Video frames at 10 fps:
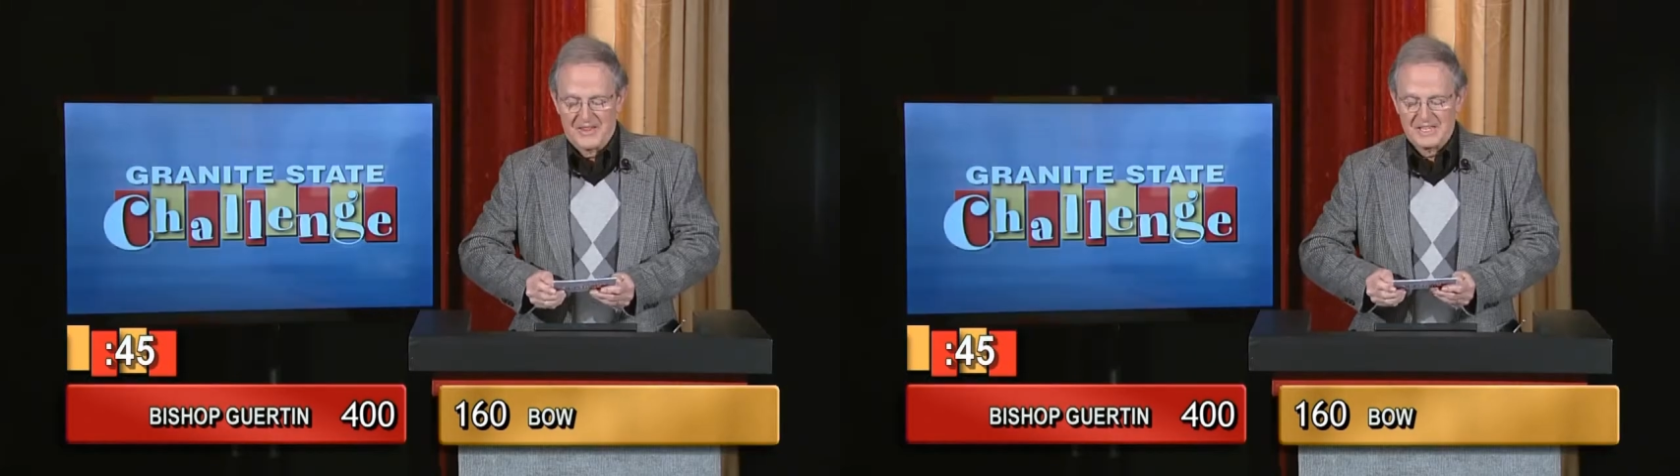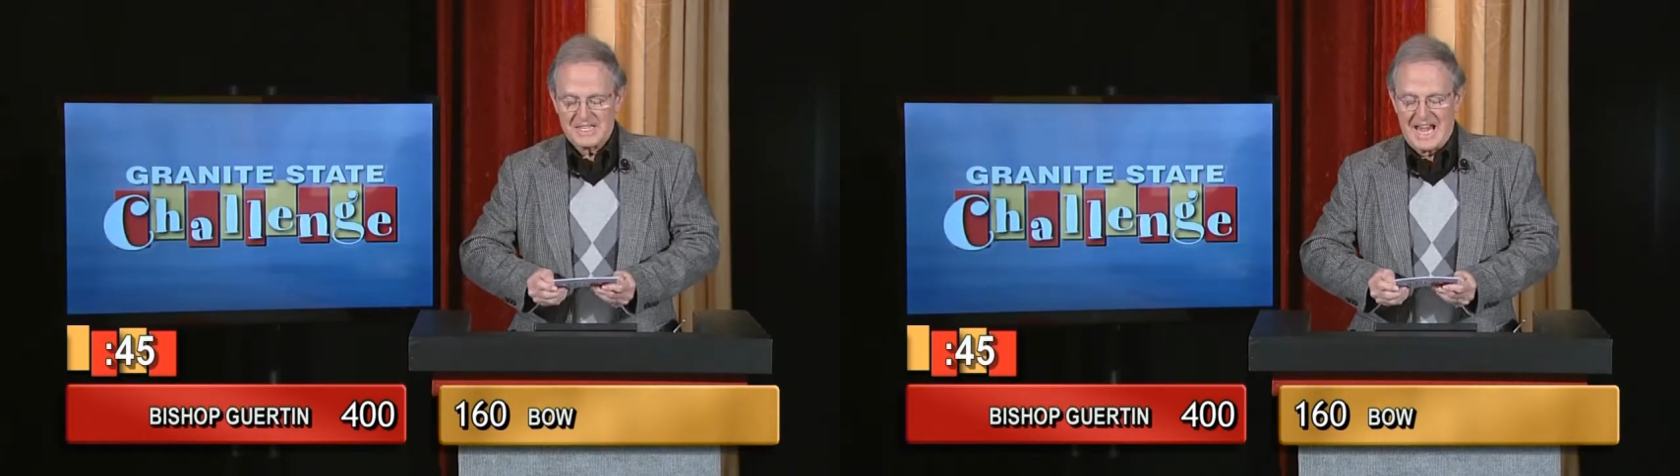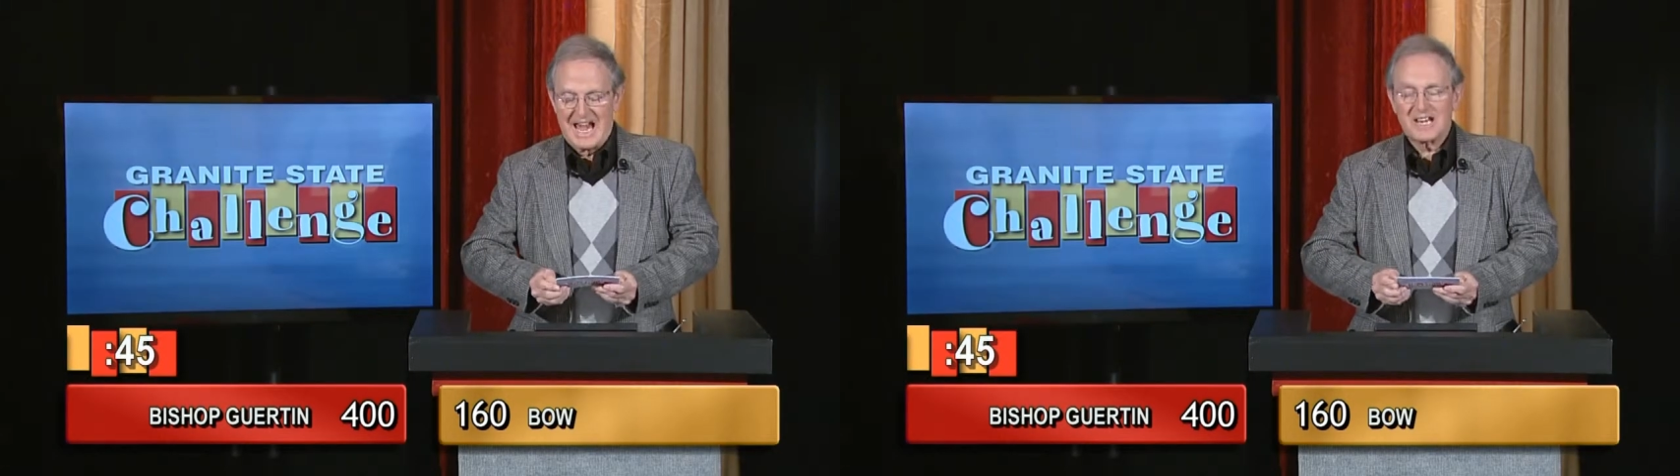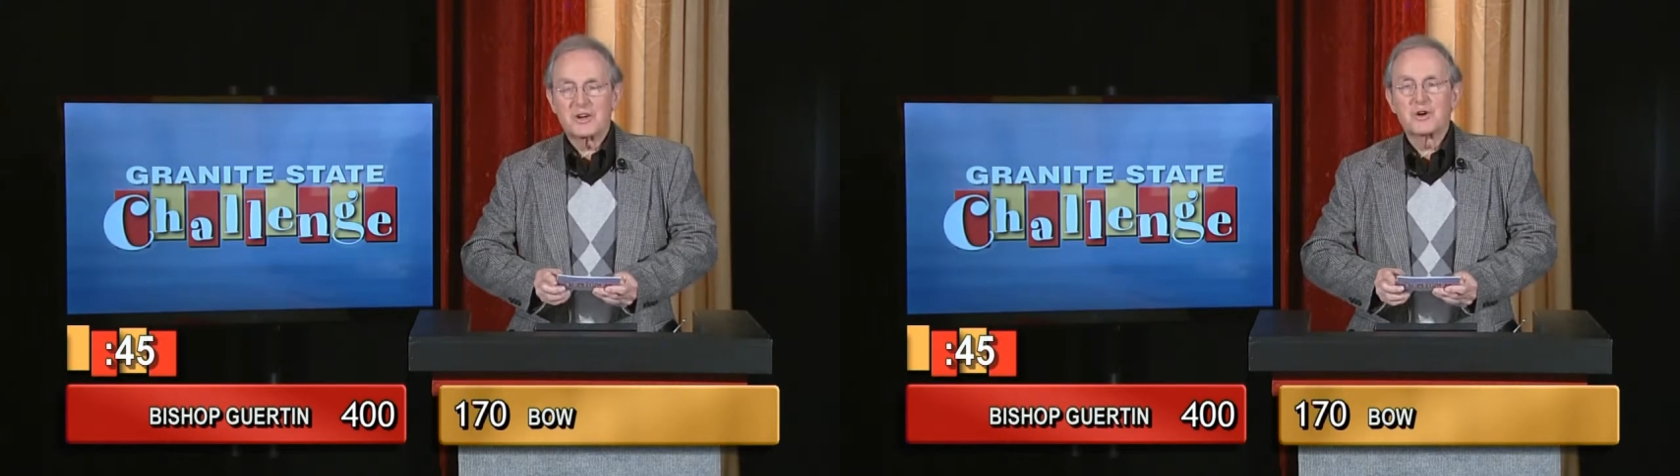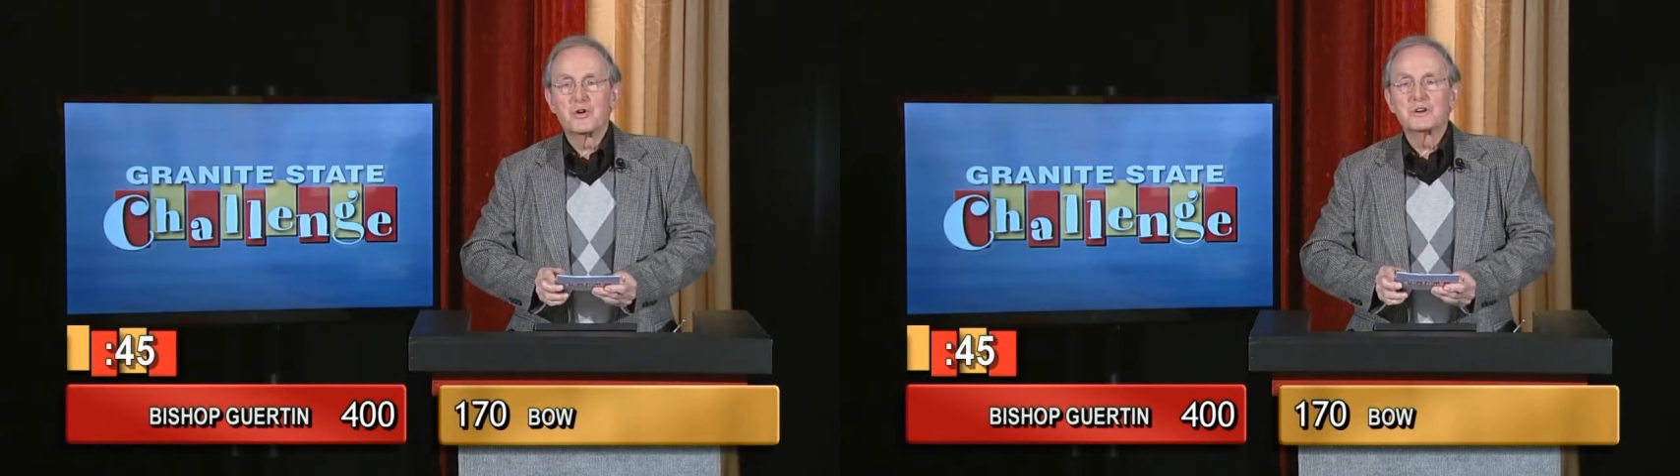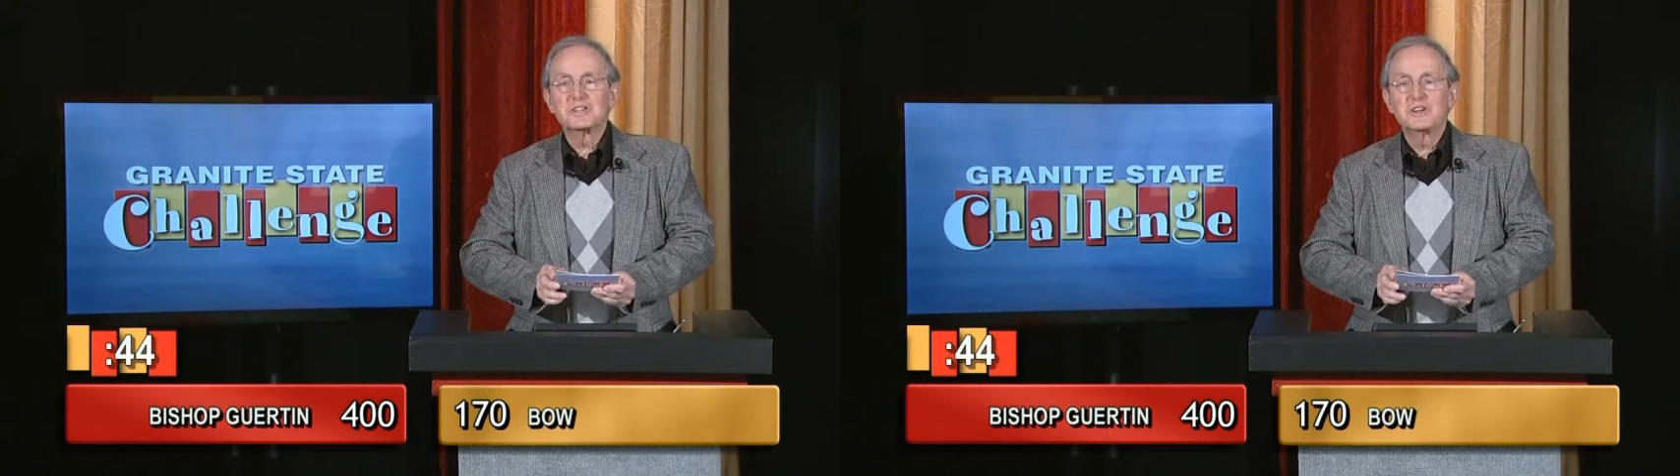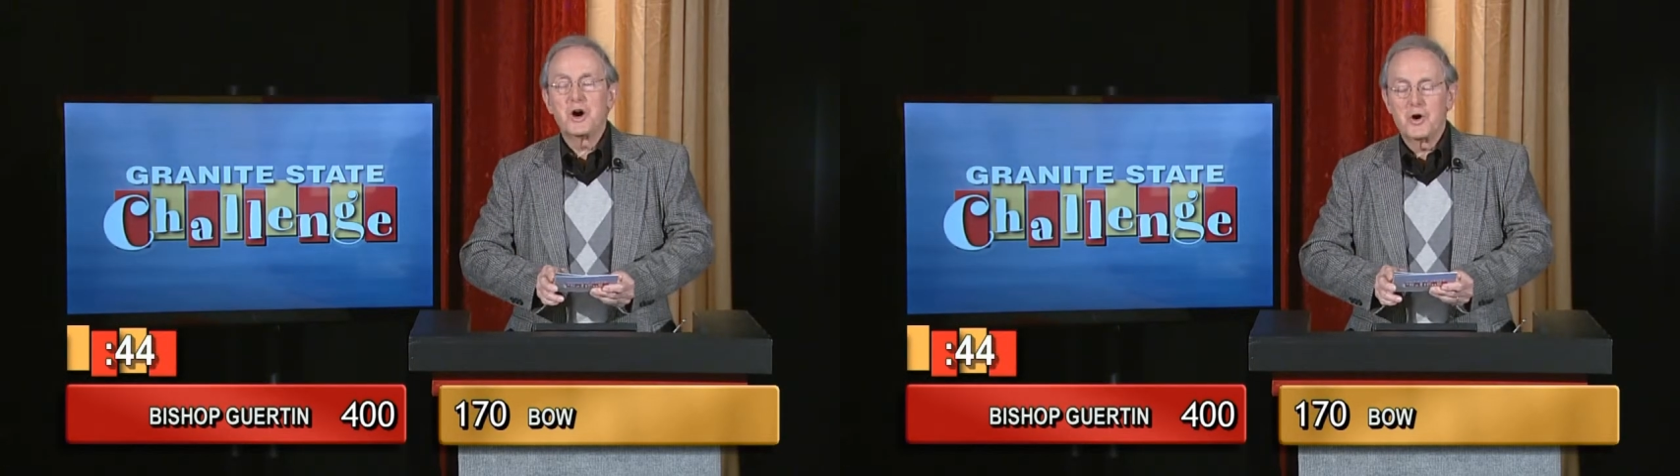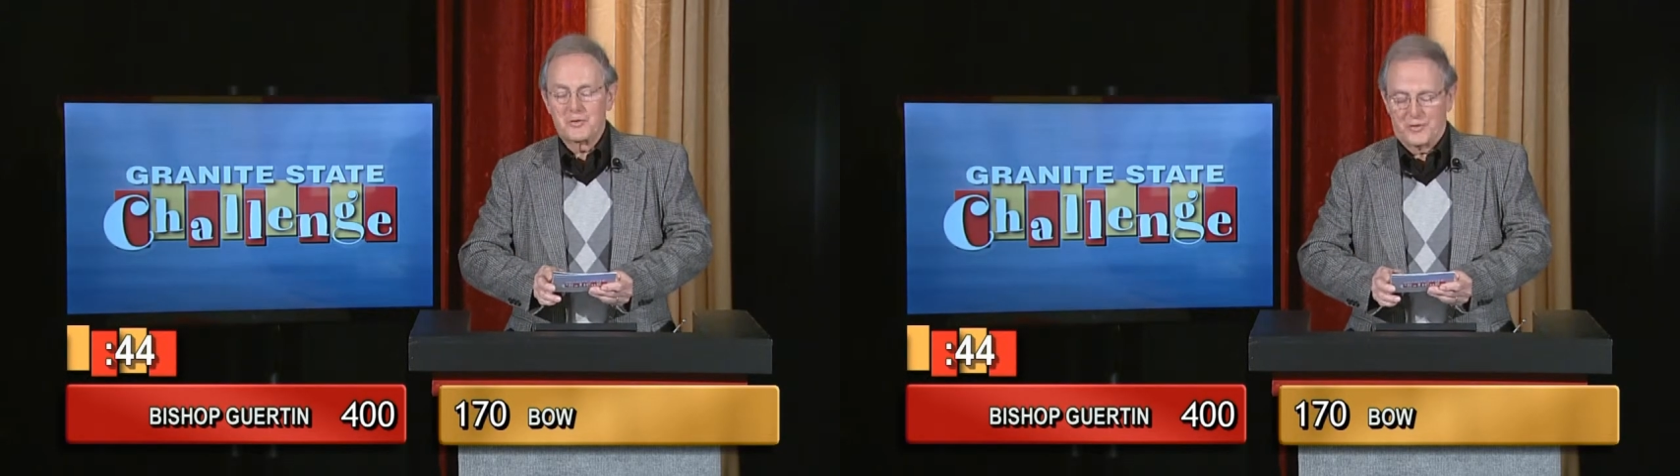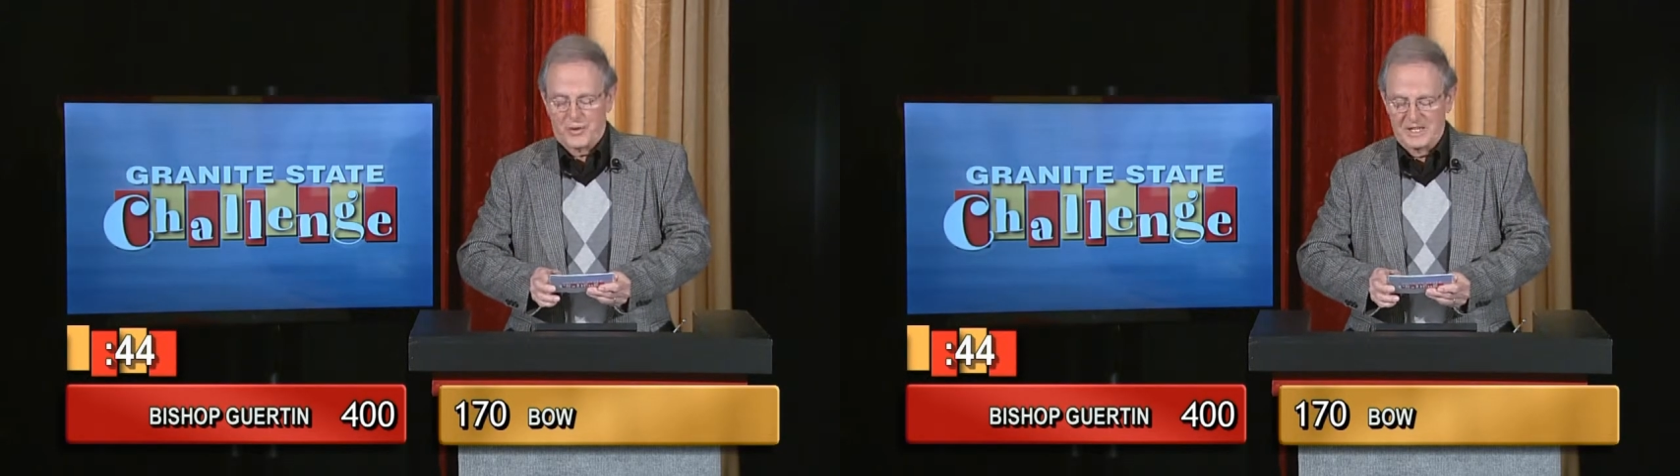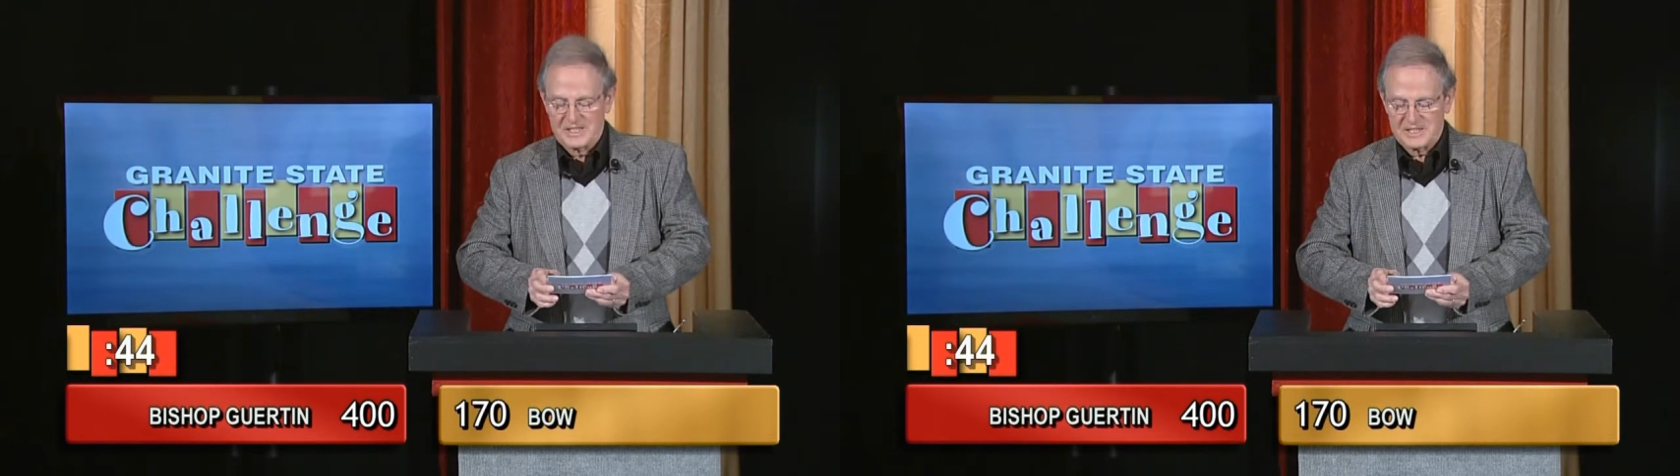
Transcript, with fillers: This actor, who is known for his